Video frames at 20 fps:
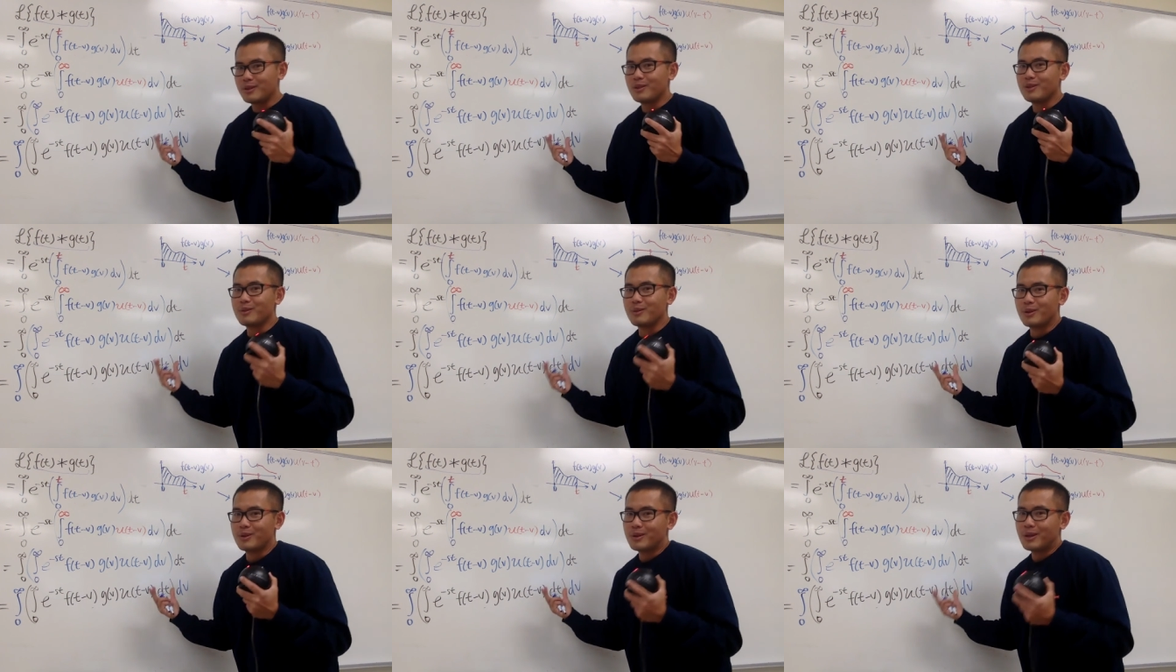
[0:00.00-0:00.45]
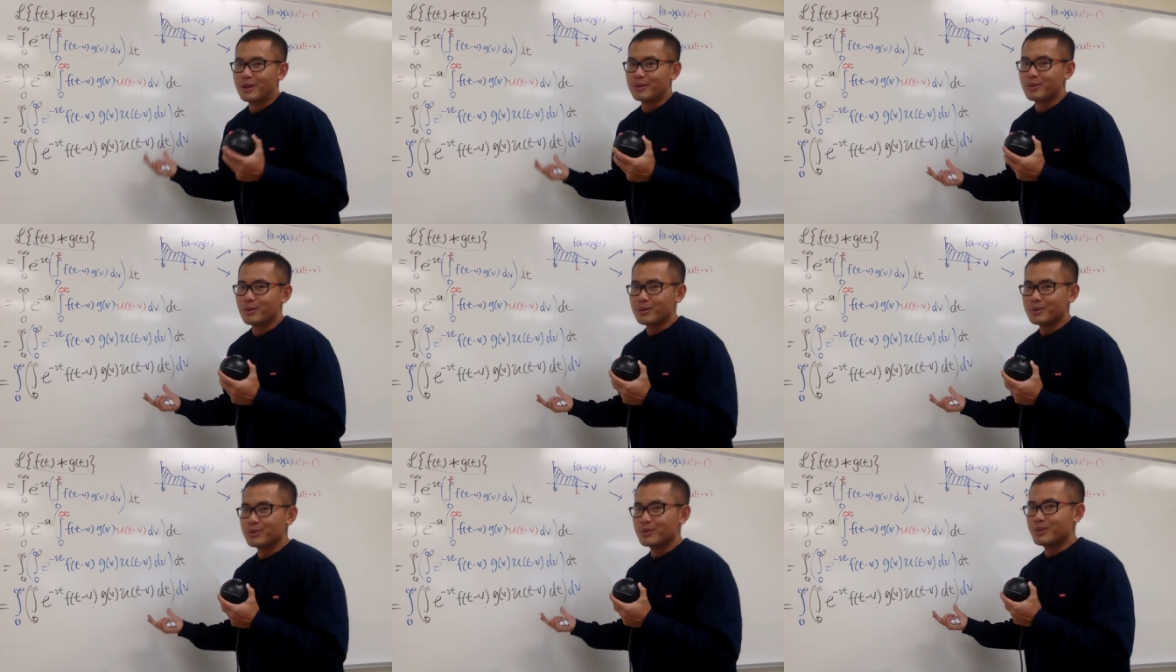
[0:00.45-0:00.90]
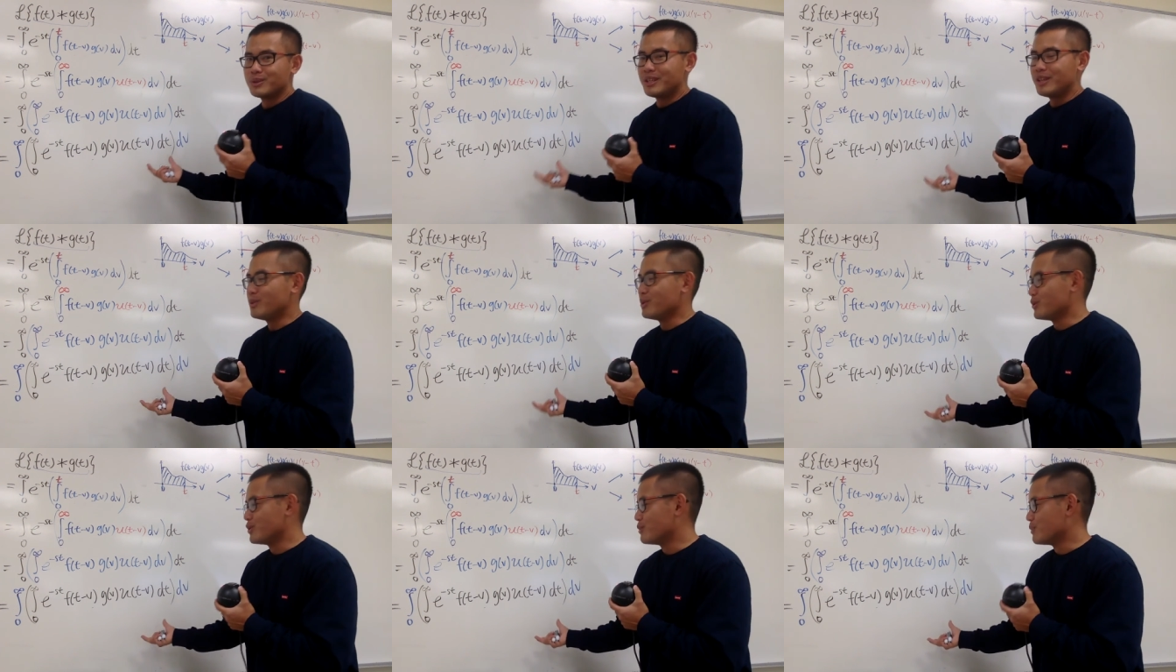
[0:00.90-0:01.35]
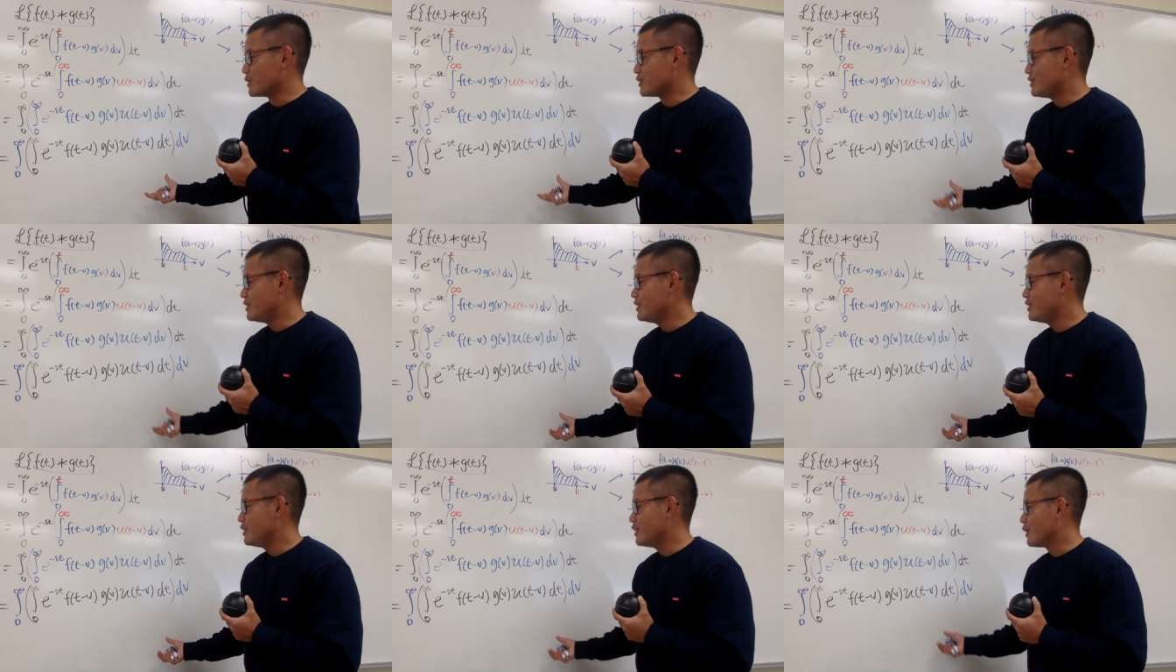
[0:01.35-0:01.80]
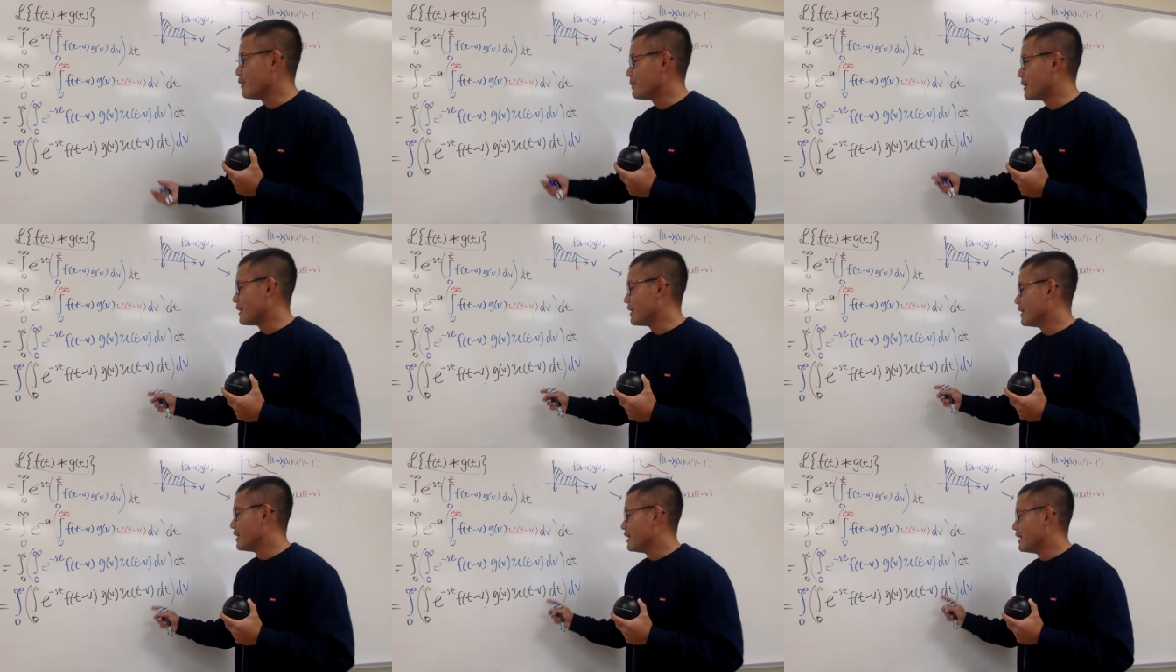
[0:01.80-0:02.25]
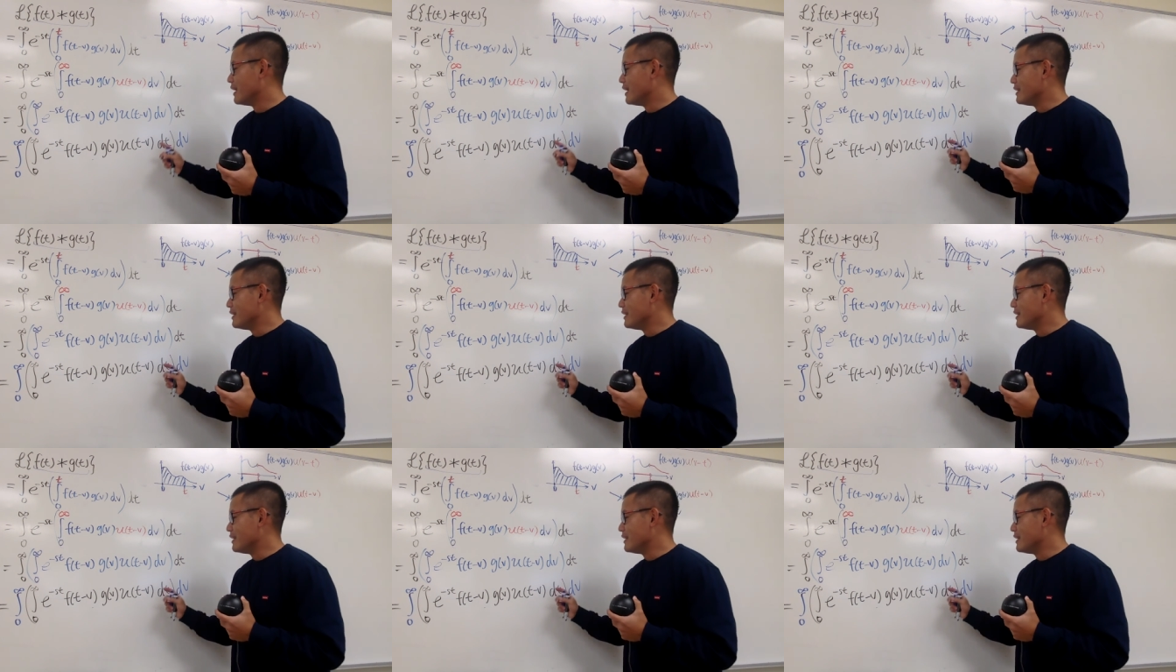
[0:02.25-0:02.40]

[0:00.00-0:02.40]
no, I don't want to get into too much detail, but